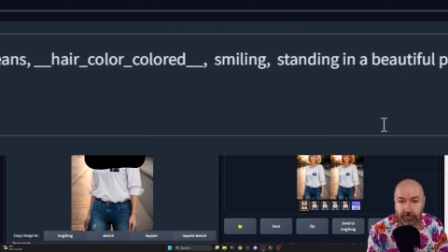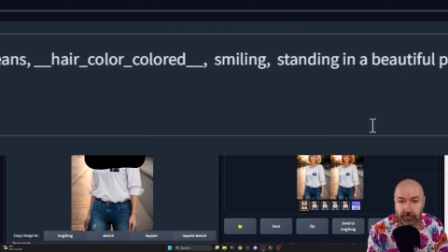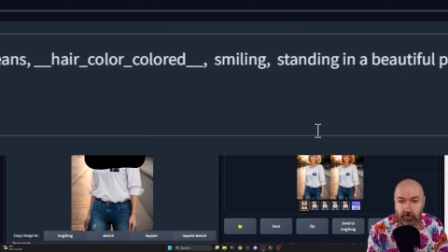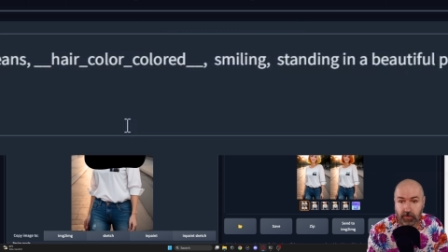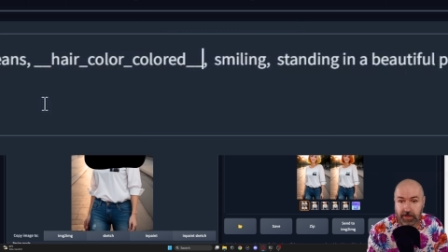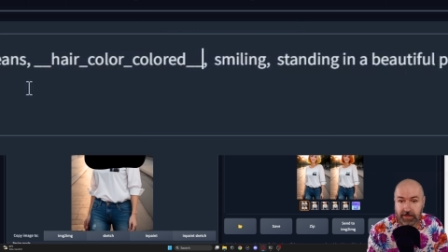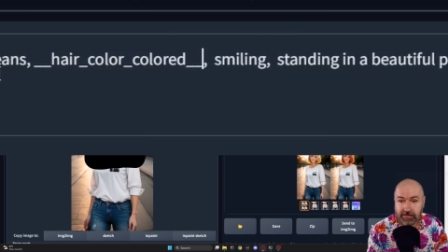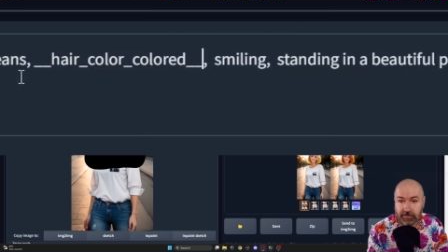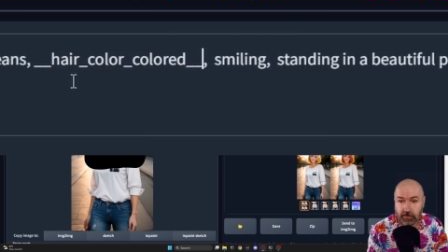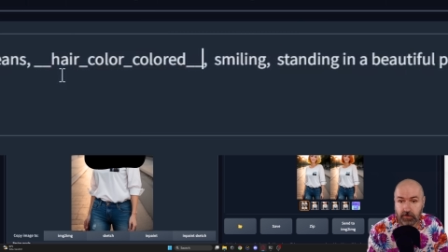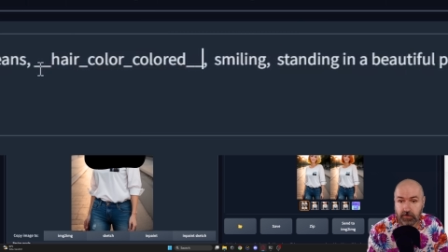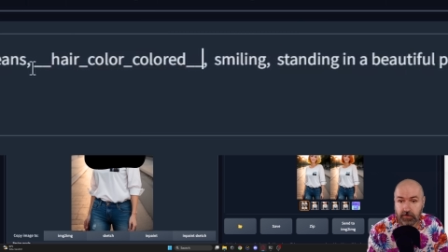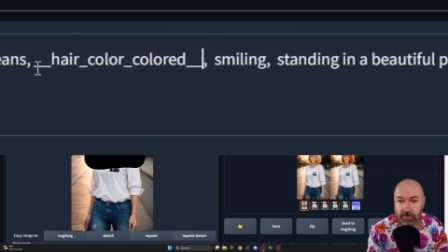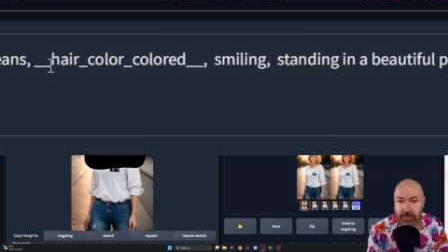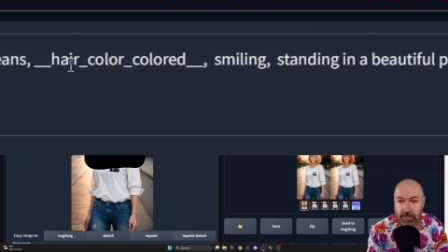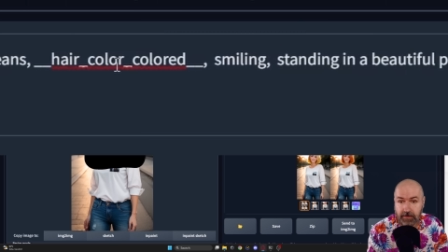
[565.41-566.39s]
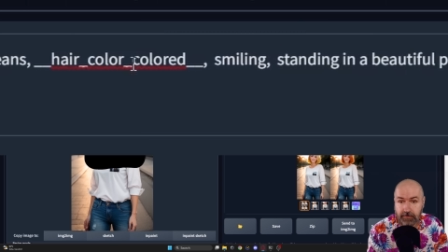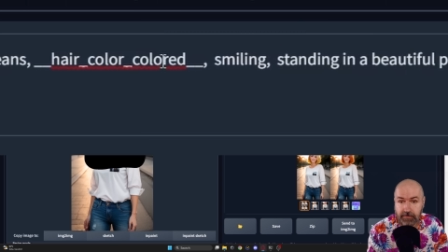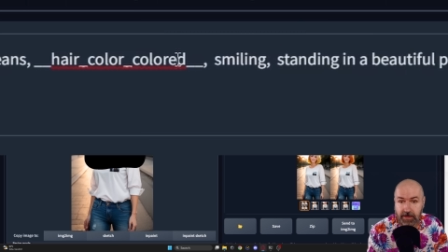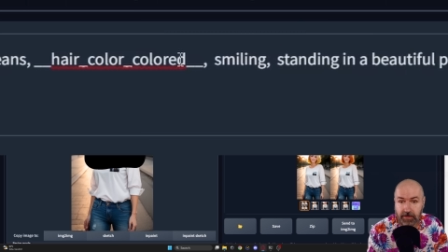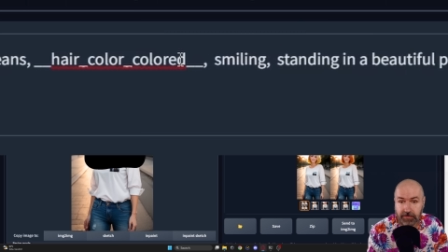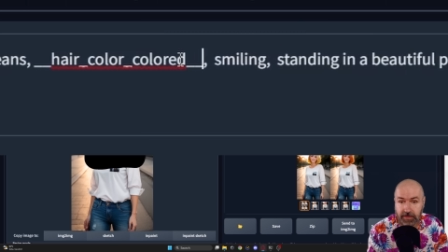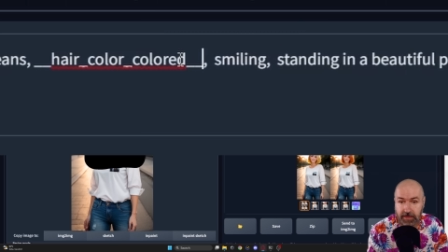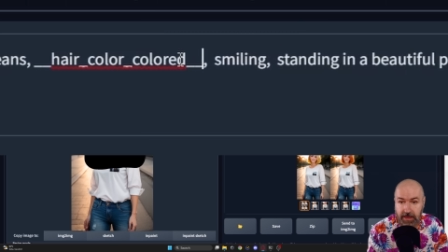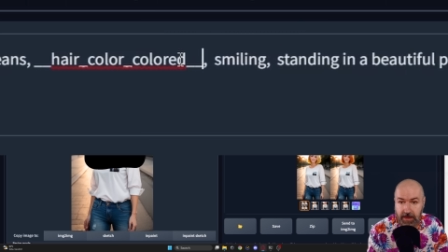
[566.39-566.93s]
So it's only
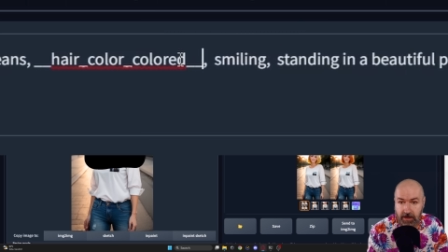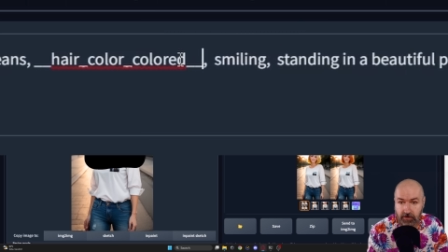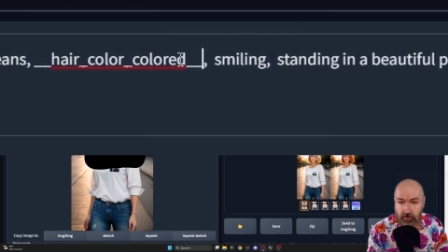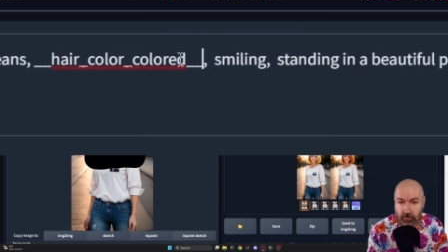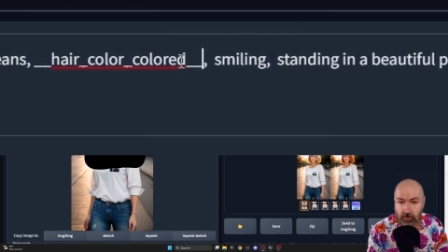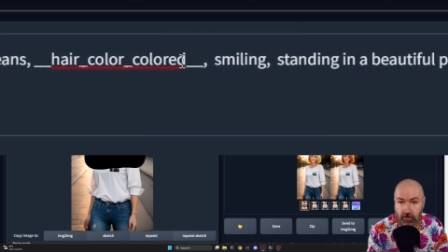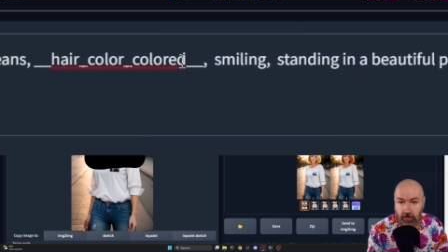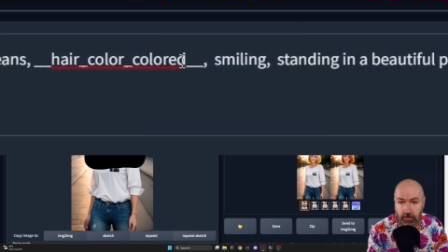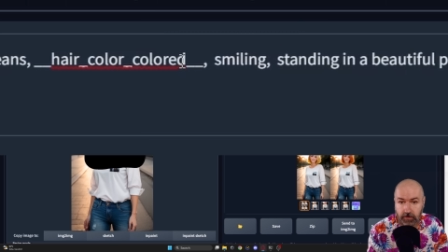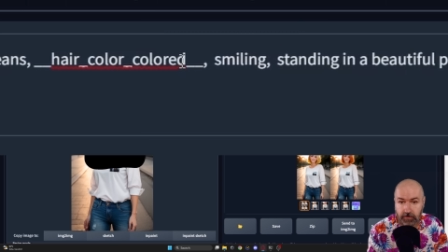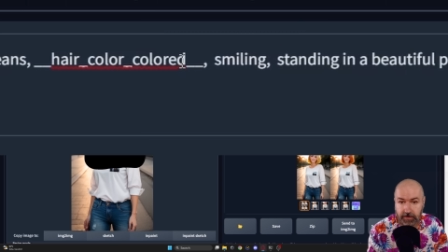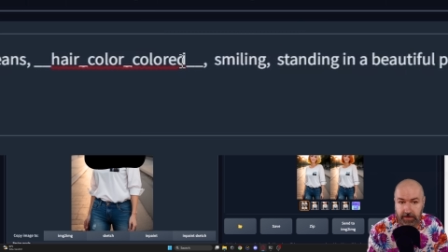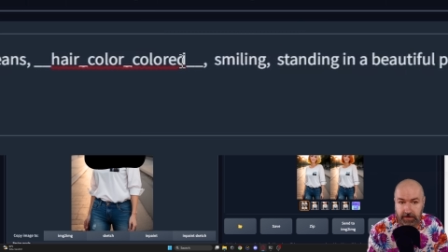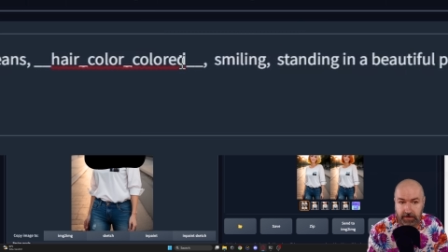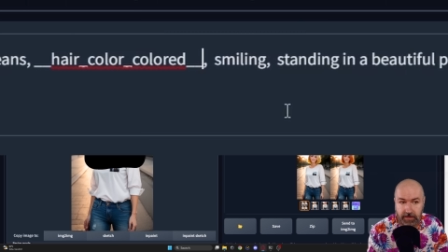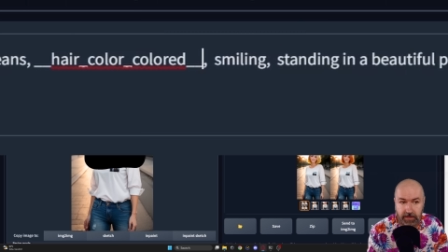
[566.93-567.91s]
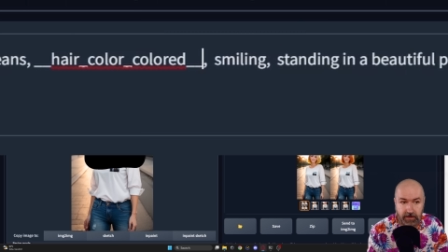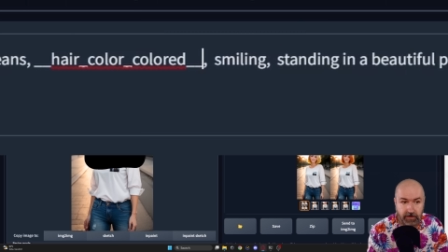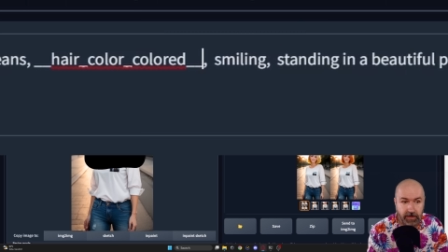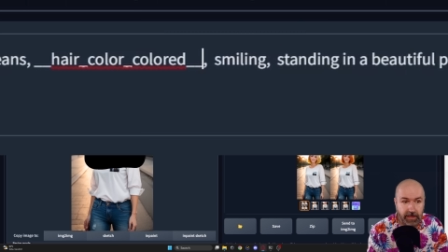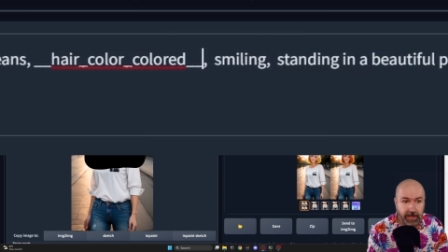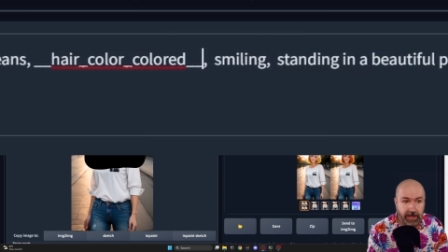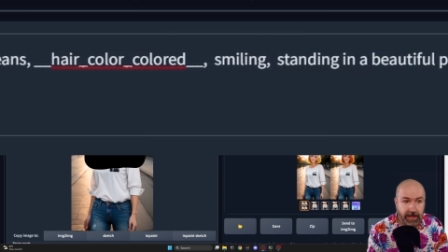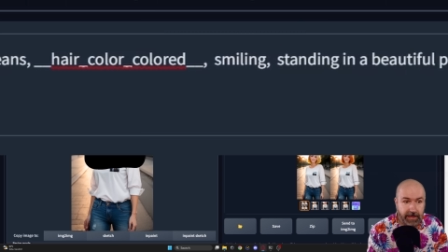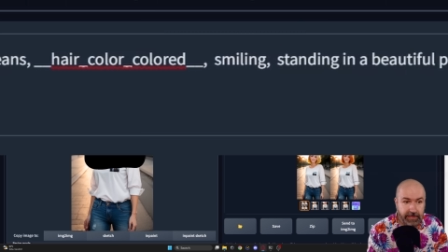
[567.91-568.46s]
about the hair color in here.
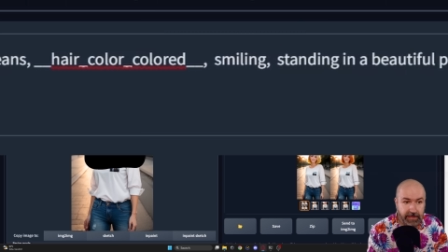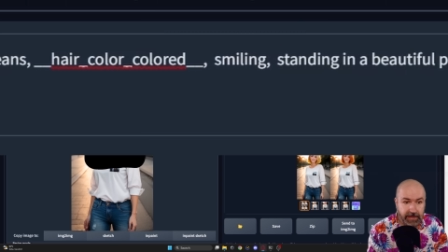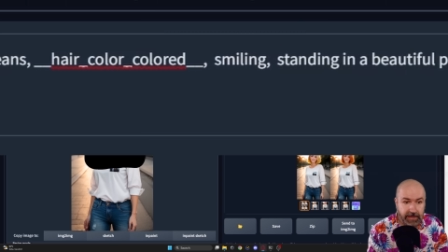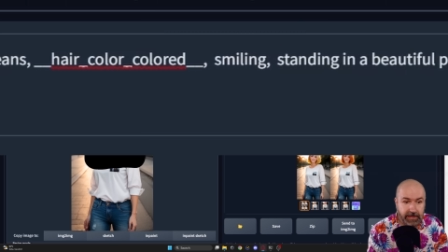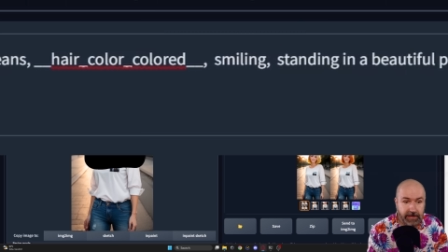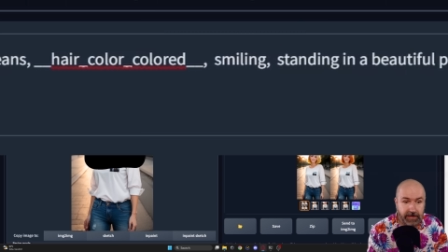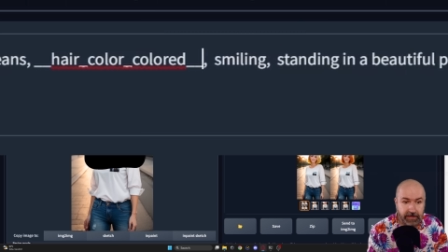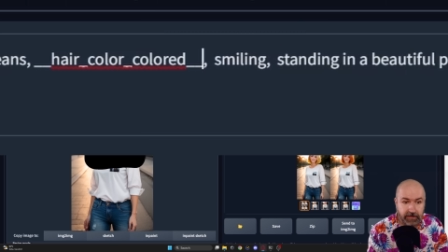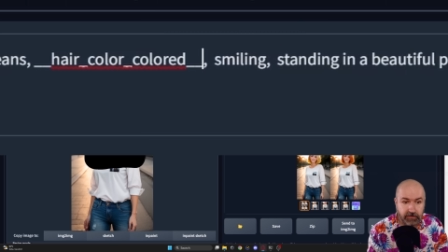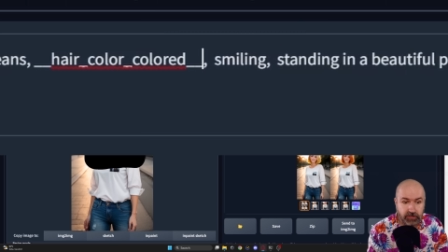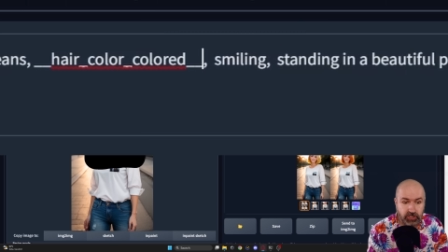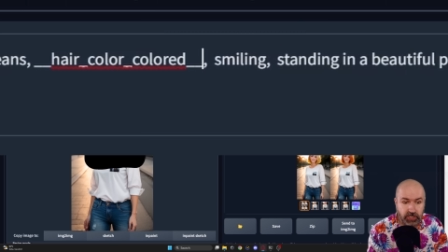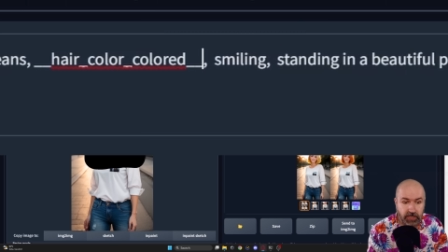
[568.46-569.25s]
And then I click on